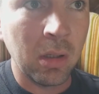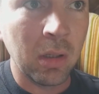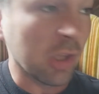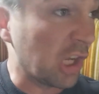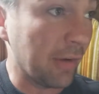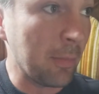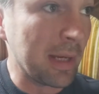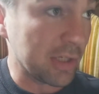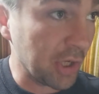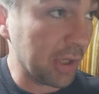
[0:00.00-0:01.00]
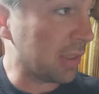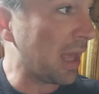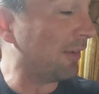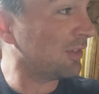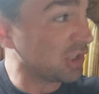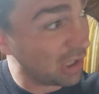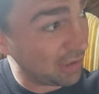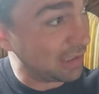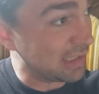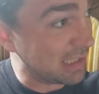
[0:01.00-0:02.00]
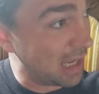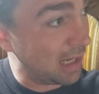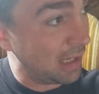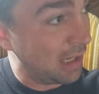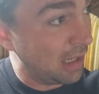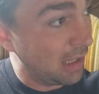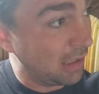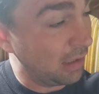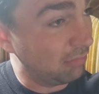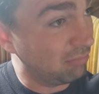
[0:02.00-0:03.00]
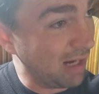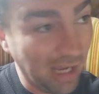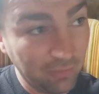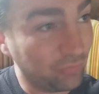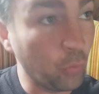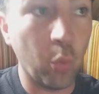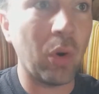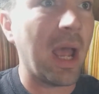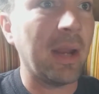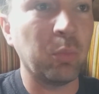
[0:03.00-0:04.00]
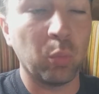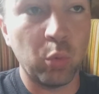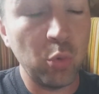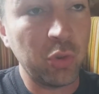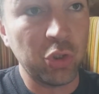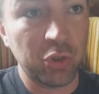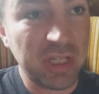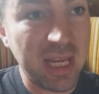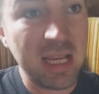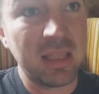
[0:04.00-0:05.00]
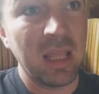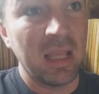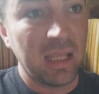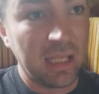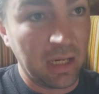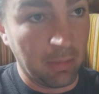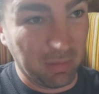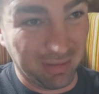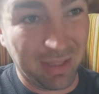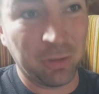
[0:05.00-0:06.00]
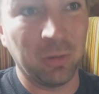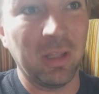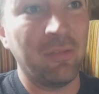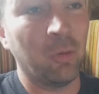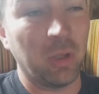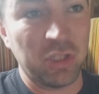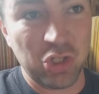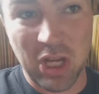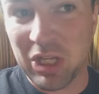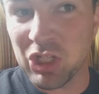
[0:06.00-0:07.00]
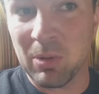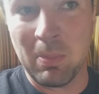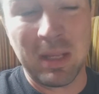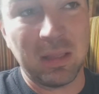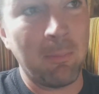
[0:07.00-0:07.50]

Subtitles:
the government took that study and said, not fluoride will ruin your teeth in a molecular level and change them and make them